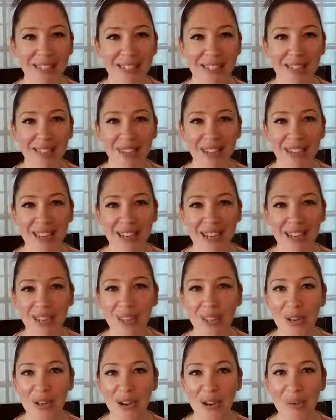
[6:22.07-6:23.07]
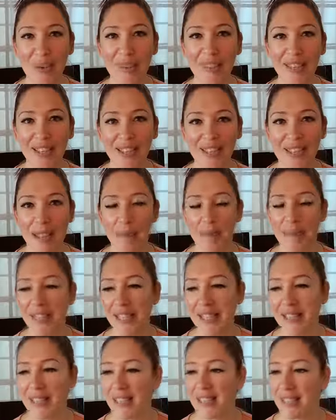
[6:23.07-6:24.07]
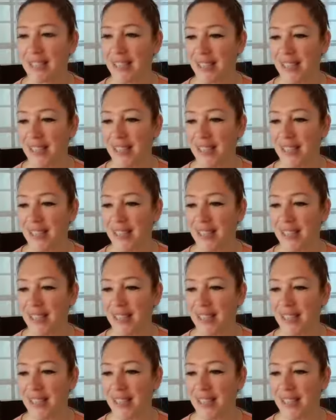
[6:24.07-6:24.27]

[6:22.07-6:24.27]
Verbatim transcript: seventh and eighth grade, with acceptance